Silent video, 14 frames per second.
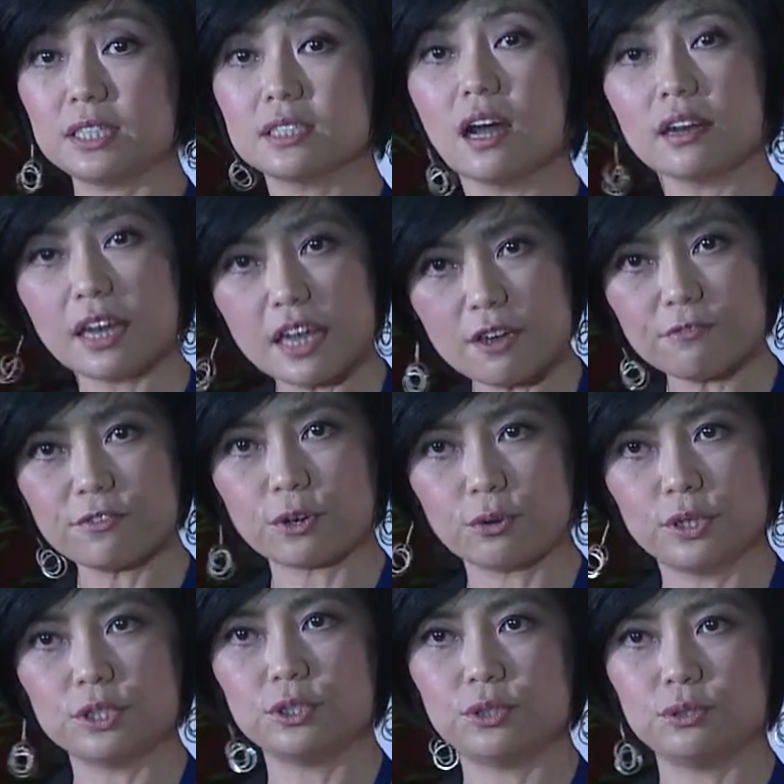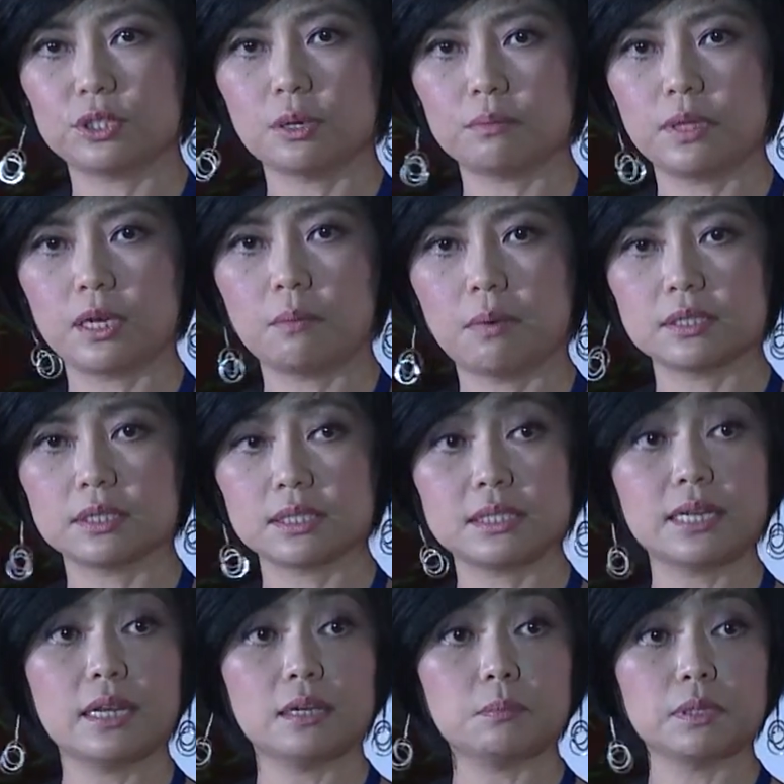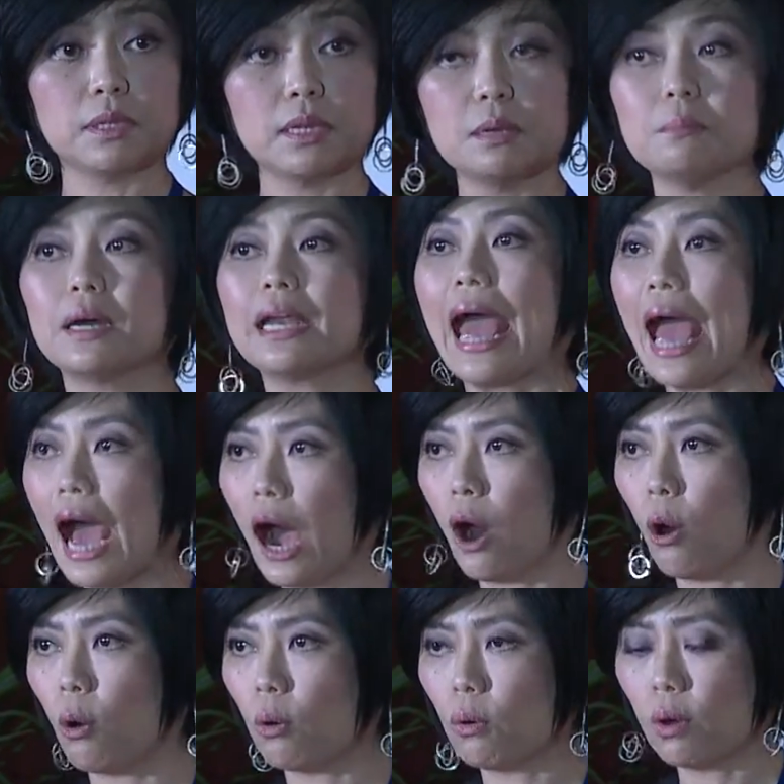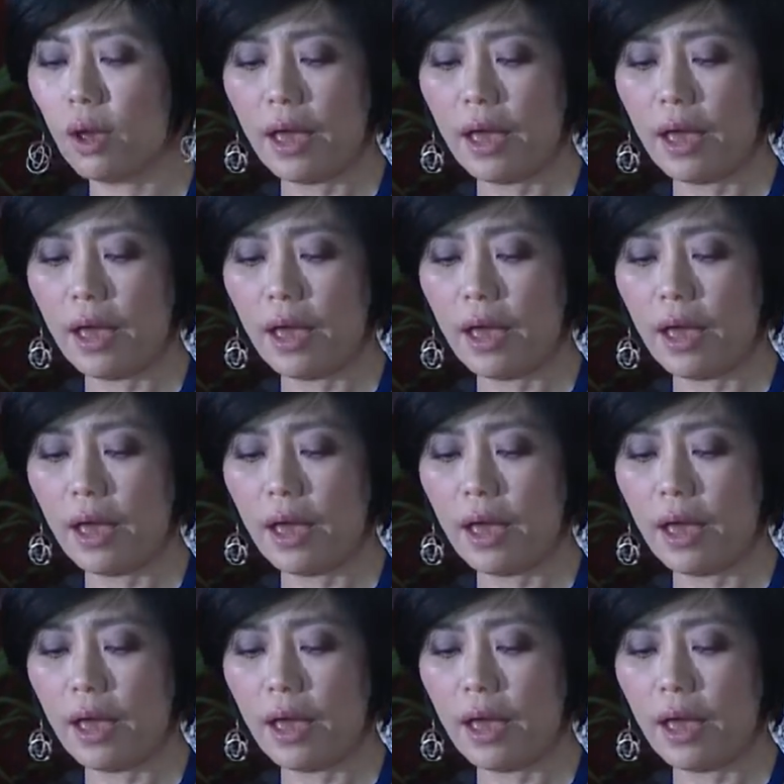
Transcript: it's not if you're going to do something about sustainability, but how.